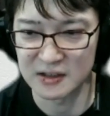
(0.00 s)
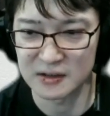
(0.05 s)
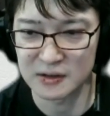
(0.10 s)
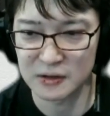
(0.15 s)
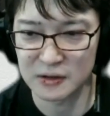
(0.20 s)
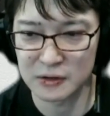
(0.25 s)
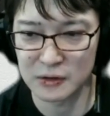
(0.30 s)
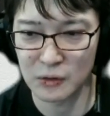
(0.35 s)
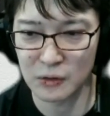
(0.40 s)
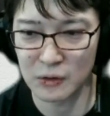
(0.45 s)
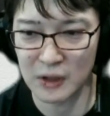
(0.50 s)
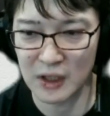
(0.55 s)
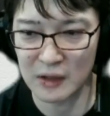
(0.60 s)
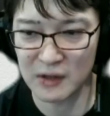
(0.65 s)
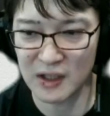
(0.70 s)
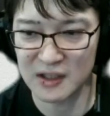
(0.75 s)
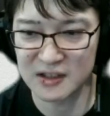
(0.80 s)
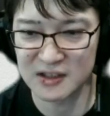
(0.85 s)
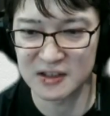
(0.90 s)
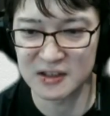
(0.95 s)

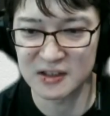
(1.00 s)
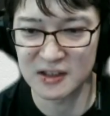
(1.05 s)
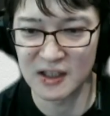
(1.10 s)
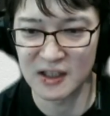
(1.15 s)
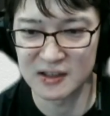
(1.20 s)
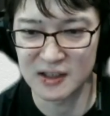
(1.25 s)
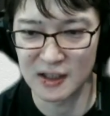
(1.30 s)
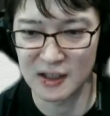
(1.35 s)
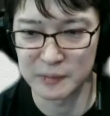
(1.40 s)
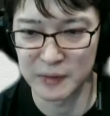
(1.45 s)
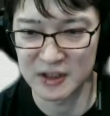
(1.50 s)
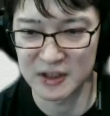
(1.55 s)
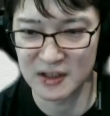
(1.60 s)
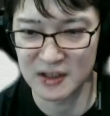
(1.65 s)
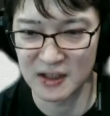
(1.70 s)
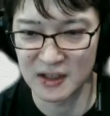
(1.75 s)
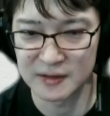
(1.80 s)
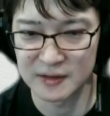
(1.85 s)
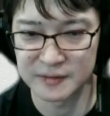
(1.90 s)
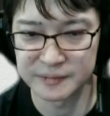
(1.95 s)
So we are
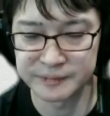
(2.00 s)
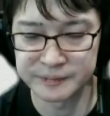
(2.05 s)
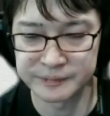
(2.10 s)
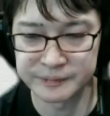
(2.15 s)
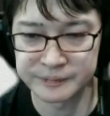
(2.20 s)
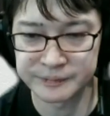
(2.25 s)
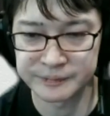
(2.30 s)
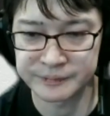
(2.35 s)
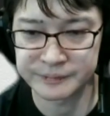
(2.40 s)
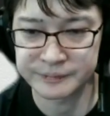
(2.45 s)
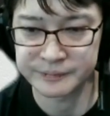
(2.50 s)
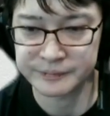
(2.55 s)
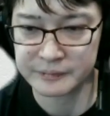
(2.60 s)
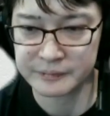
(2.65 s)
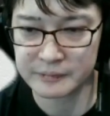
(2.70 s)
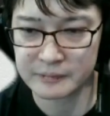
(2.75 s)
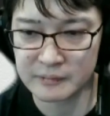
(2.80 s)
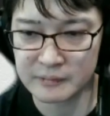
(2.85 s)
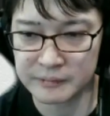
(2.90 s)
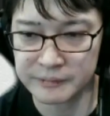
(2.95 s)
able to realize
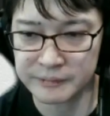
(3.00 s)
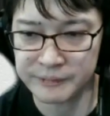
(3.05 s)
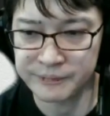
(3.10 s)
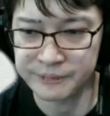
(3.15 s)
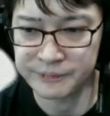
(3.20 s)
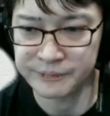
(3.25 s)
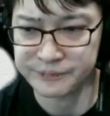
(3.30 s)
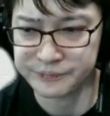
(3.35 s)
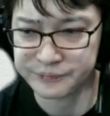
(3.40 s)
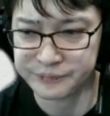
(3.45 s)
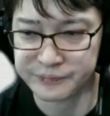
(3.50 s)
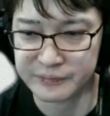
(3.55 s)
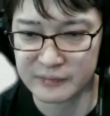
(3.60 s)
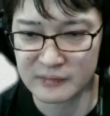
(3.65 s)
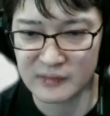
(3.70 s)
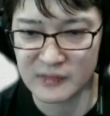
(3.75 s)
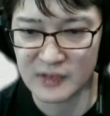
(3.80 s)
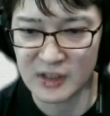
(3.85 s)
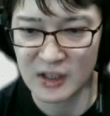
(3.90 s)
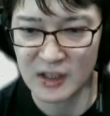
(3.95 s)
the
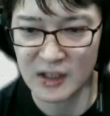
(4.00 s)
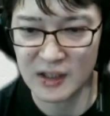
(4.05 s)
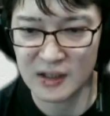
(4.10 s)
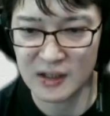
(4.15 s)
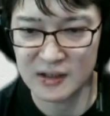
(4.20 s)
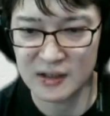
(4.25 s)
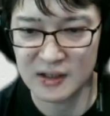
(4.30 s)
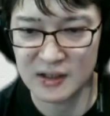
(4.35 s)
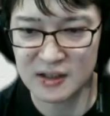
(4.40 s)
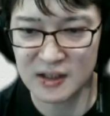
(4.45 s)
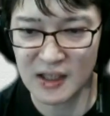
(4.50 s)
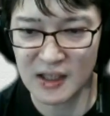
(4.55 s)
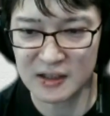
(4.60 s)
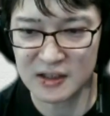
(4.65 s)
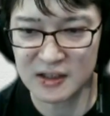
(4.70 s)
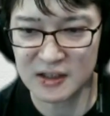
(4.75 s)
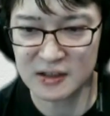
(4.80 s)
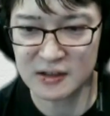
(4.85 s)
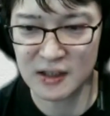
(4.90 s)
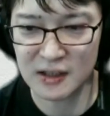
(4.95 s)
lowering of the
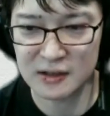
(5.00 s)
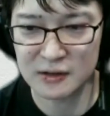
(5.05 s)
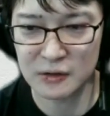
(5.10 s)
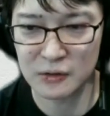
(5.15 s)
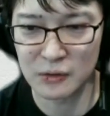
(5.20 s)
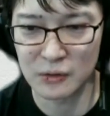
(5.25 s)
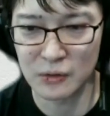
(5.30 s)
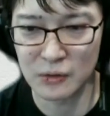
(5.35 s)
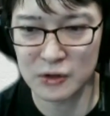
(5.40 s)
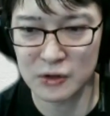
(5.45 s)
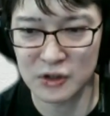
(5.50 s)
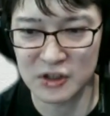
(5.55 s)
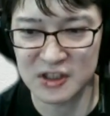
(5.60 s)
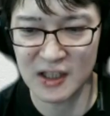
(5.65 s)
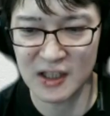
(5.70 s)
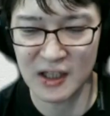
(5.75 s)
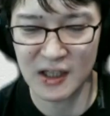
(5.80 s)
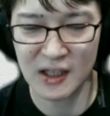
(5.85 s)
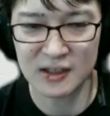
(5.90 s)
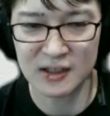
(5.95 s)
recommendation
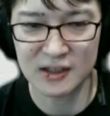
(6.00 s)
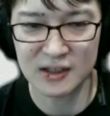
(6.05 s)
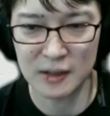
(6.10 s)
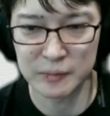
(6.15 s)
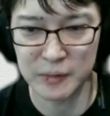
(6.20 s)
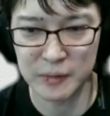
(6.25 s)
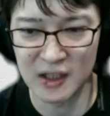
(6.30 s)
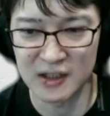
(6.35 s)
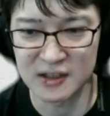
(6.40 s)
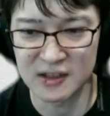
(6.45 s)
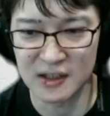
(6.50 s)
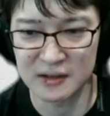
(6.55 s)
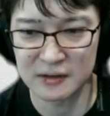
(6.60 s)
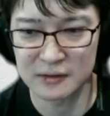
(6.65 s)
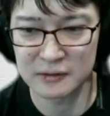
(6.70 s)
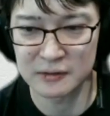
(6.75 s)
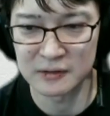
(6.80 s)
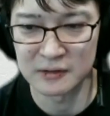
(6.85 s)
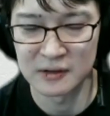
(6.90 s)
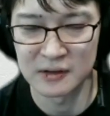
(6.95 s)
on the
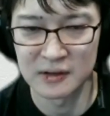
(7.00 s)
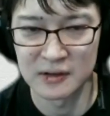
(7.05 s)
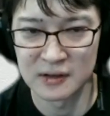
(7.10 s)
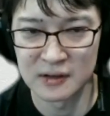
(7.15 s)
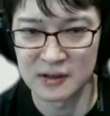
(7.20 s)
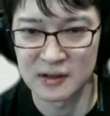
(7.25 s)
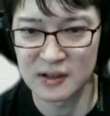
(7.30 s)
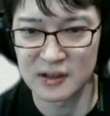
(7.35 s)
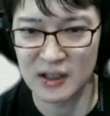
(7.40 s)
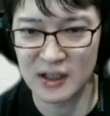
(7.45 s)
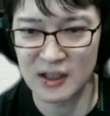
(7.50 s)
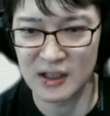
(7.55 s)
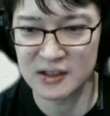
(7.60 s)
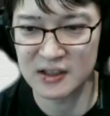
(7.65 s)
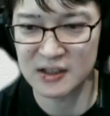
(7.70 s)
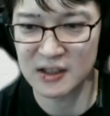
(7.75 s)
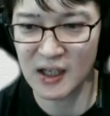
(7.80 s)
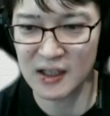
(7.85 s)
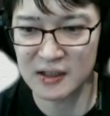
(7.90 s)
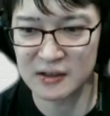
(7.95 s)
following. So
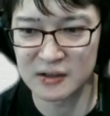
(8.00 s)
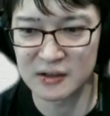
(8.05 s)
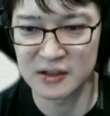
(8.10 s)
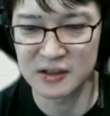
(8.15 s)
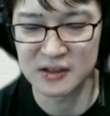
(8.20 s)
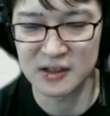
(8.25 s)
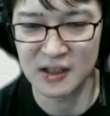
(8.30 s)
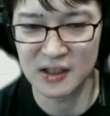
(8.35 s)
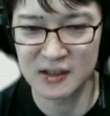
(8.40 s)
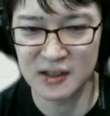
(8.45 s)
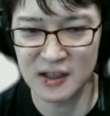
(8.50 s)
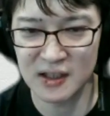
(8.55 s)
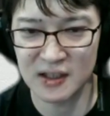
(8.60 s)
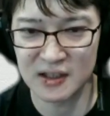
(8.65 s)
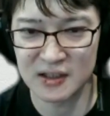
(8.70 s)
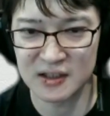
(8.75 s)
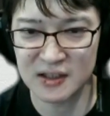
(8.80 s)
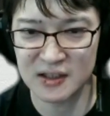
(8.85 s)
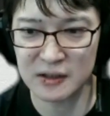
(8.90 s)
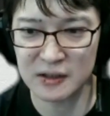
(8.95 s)
if we do not give
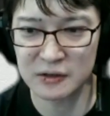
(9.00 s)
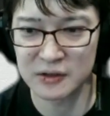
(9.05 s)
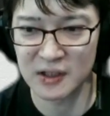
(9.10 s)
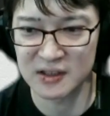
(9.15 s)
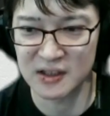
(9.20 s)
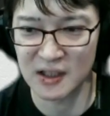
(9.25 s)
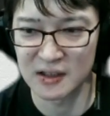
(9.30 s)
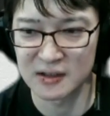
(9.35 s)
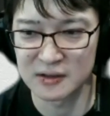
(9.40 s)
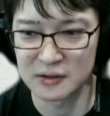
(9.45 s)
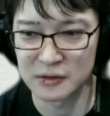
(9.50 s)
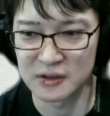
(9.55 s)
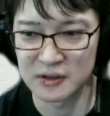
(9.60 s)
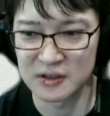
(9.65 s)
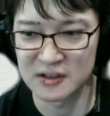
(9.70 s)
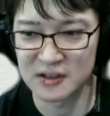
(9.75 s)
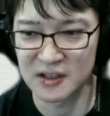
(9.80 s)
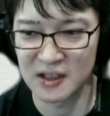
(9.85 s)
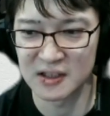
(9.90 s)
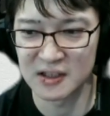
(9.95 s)
a consideration to the
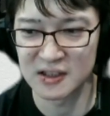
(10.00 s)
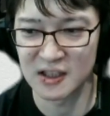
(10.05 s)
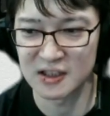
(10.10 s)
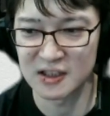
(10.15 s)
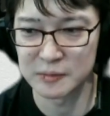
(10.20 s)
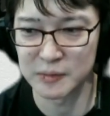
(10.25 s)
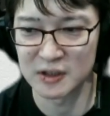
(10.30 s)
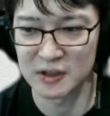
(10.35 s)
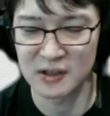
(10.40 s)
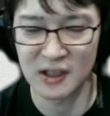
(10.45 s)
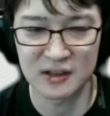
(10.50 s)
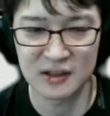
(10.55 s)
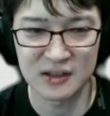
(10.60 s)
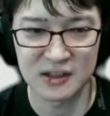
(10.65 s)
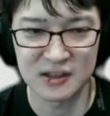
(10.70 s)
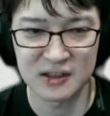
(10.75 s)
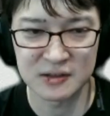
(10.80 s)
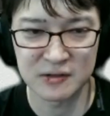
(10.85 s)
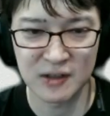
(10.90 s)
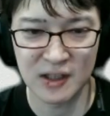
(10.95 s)
dislike signal,
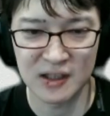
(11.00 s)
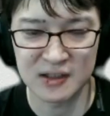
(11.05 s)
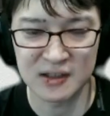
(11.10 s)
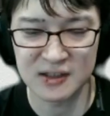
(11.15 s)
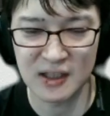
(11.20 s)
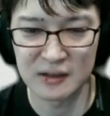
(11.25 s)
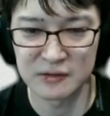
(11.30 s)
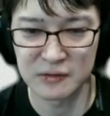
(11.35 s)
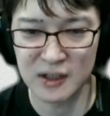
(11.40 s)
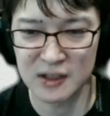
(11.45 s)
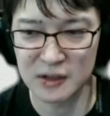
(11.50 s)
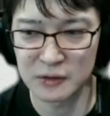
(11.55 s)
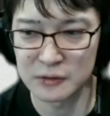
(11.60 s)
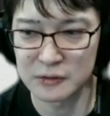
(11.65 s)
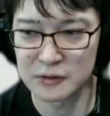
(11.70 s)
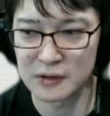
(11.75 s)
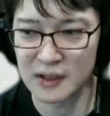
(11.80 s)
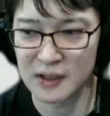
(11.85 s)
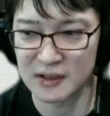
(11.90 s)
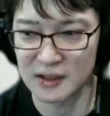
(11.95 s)
so the
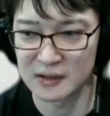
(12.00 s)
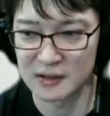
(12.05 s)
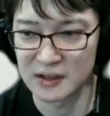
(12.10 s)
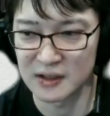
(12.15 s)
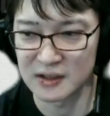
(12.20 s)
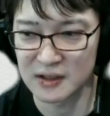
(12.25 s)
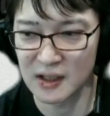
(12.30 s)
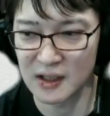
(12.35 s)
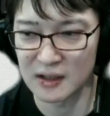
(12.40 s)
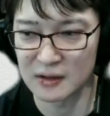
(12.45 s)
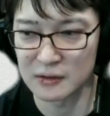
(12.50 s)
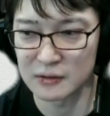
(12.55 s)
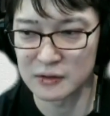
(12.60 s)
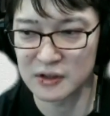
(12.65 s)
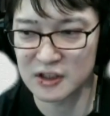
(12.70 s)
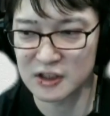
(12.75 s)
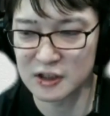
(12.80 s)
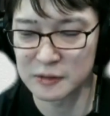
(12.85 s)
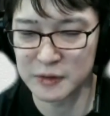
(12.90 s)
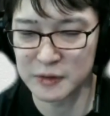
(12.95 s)
possibility that the similar
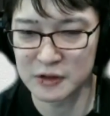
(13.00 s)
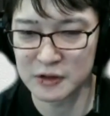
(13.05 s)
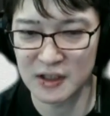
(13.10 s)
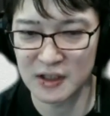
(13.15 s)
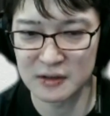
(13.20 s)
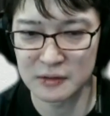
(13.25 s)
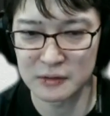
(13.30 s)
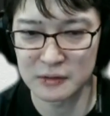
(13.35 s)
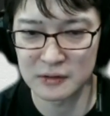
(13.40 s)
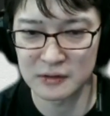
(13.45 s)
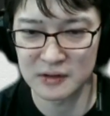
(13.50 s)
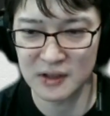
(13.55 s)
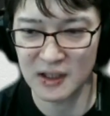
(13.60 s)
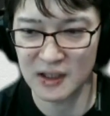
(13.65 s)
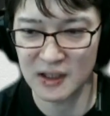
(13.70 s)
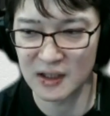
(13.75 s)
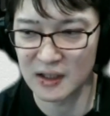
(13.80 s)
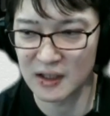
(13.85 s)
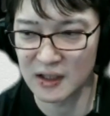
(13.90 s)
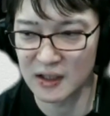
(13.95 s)
article is
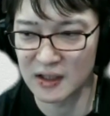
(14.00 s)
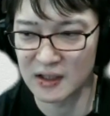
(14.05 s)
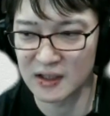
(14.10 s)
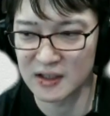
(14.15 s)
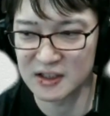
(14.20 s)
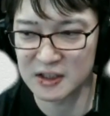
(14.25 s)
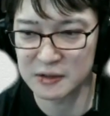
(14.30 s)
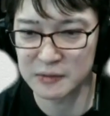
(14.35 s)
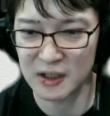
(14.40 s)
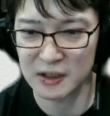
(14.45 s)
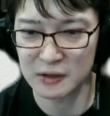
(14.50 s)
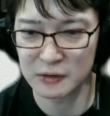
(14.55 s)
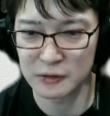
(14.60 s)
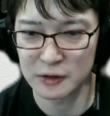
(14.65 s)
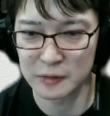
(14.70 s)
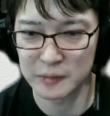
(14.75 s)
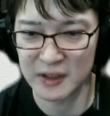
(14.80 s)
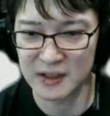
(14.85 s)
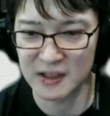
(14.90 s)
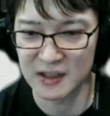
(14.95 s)
being introduced is
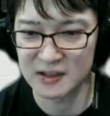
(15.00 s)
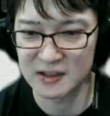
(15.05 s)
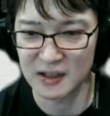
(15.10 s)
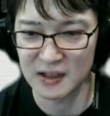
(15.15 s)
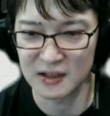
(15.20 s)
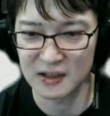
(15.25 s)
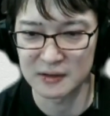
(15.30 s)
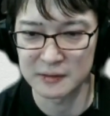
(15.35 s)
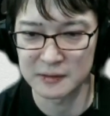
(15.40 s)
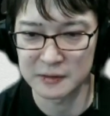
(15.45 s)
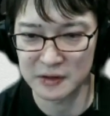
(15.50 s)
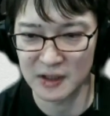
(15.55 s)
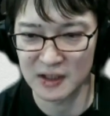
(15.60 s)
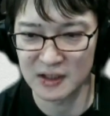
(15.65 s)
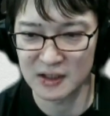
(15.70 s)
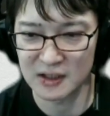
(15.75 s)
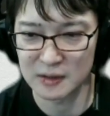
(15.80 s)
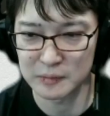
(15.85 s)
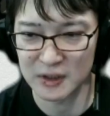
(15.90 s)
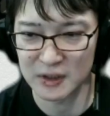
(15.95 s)
30%,
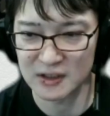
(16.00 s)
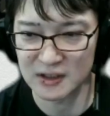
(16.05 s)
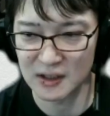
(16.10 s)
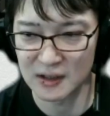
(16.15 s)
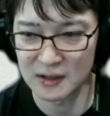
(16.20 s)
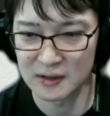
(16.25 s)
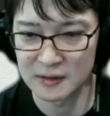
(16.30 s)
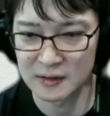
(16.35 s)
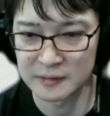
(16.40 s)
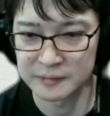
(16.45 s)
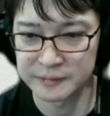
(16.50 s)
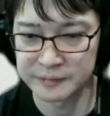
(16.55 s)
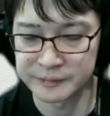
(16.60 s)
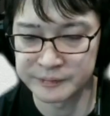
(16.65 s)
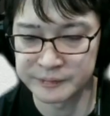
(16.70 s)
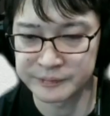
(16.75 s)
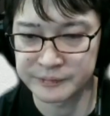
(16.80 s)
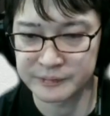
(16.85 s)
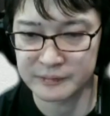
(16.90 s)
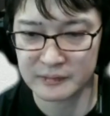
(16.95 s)
but by using this
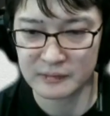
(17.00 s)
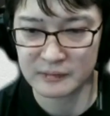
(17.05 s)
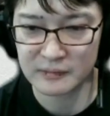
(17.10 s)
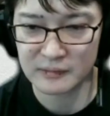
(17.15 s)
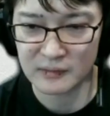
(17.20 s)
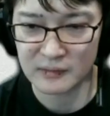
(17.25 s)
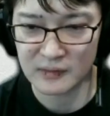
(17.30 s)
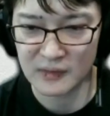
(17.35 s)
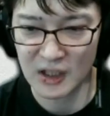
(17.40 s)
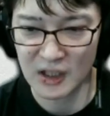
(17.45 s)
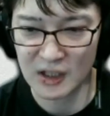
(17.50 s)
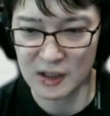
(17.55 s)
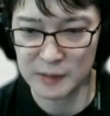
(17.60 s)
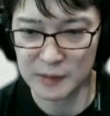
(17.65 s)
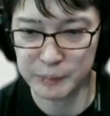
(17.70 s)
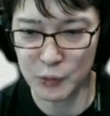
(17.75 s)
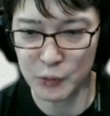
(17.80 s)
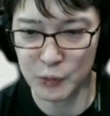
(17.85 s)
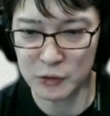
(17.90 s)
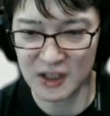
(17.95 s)
methodology, we are able to
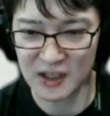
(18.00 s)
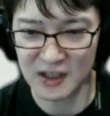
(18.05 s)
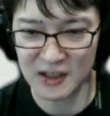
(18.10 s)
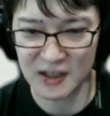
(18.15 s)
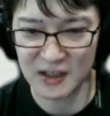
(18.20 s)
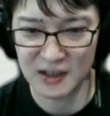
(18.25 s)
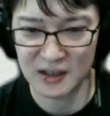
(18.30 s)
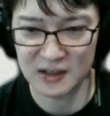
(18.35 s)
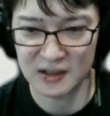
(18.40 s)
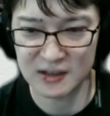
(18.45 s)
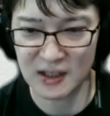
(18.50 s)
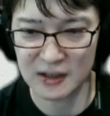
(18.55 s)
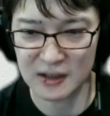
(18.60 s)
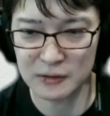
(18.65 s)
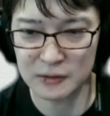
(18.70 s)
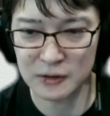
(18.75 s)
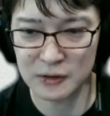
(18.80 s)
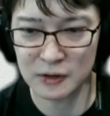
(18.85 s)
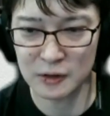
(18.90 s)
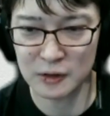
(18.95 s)
reduce that to
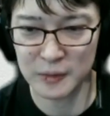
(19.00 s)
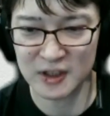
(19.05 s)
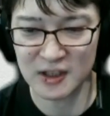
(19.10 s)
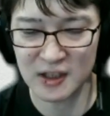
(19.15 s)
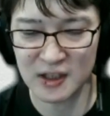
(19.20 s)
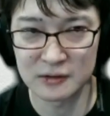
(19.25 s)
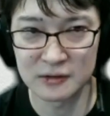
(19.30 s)
10%.